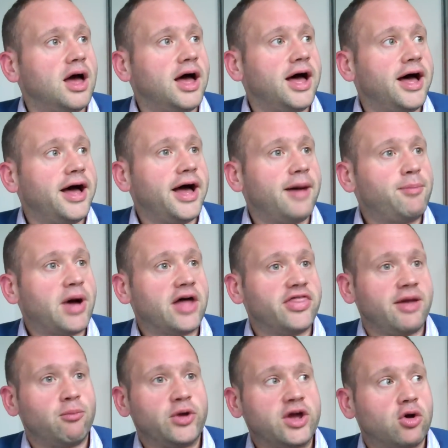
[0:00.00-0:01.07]
Uh, but
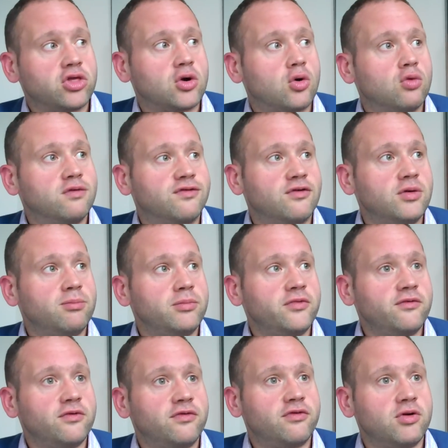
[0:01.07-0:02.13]
then we got the call
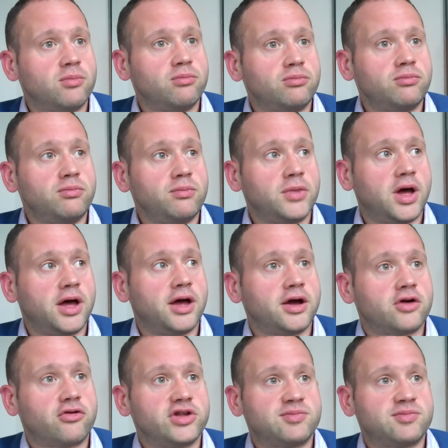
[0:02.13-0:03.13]
from from uh,